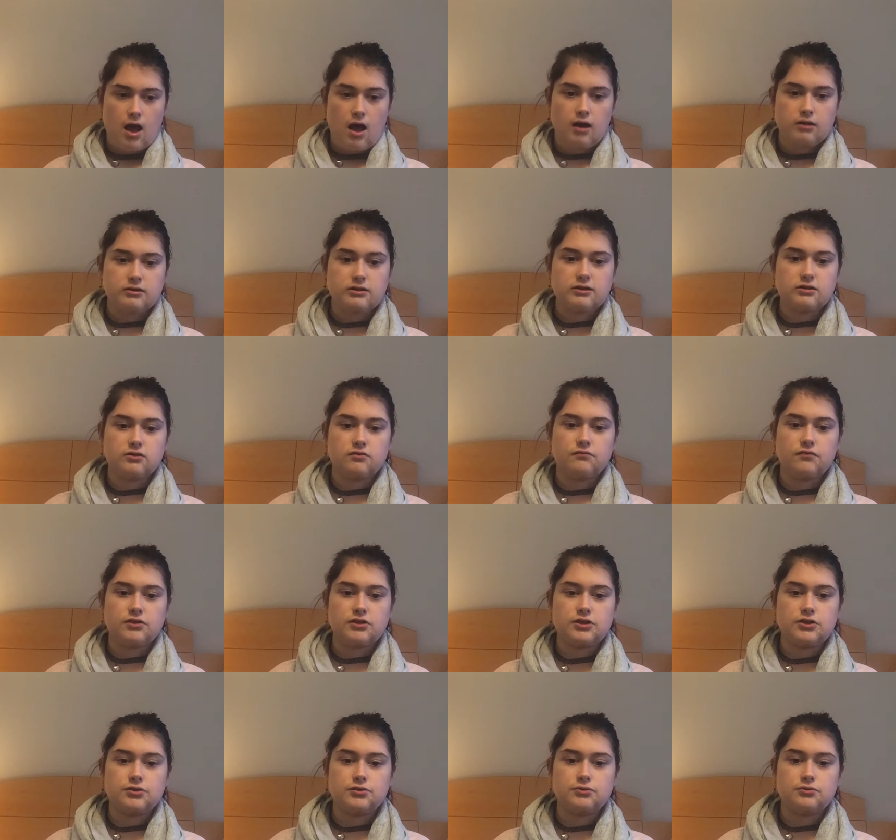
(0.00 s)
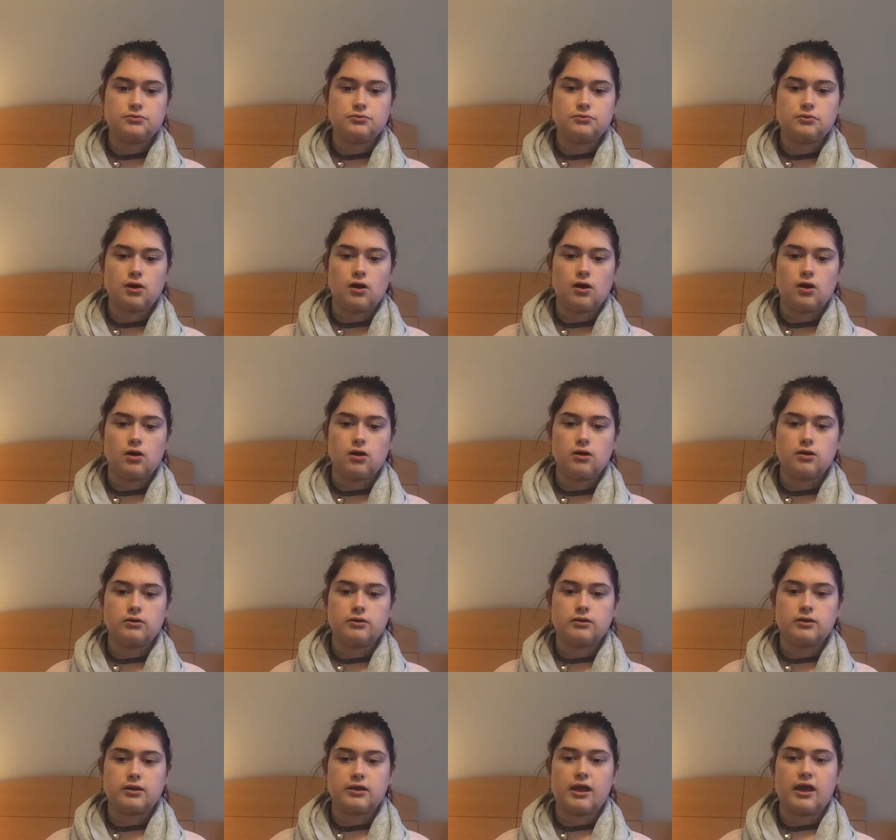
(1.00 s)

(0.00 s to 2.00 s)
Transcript: a little video on